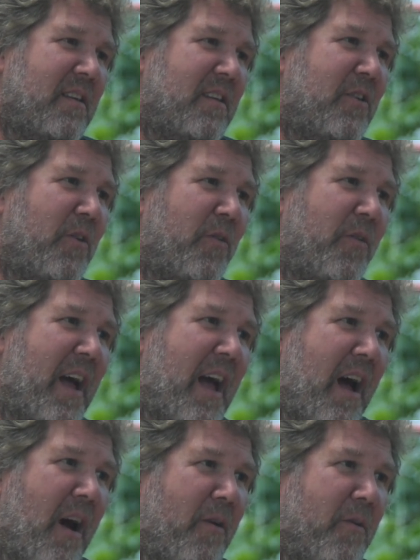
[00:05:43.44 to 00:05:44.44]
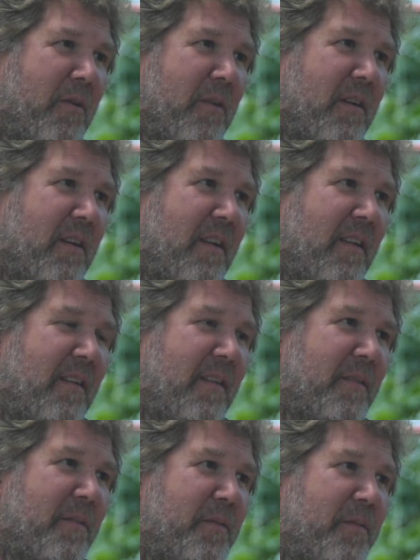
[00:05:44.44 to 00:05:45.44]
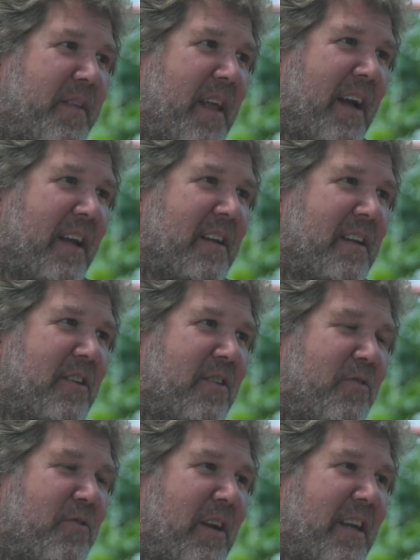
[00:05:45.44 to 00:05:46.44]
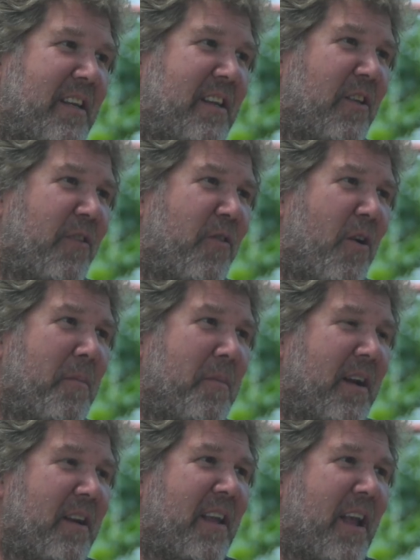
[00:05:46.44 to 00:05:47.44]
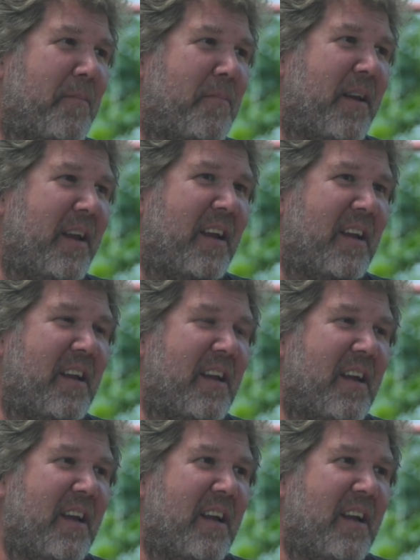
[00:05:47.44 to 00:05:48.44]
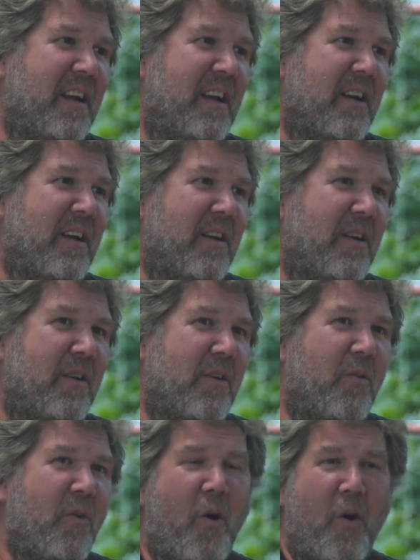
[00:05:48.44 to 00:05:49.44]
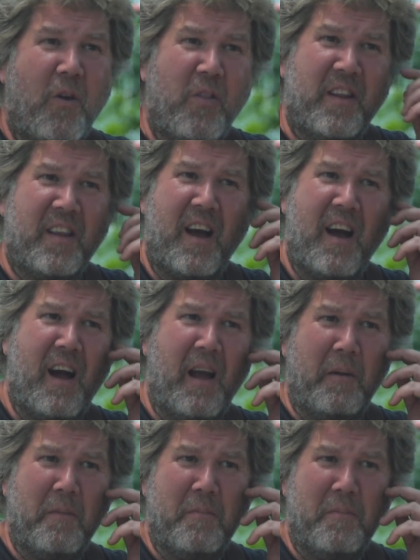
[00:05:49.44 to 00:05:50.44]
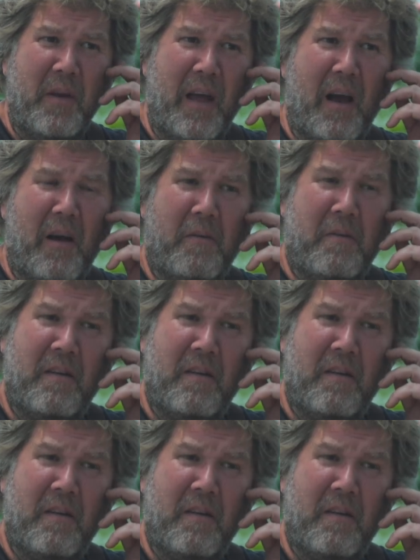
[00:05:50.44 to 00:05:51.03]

till now that created this farm, and it's happening all the time now.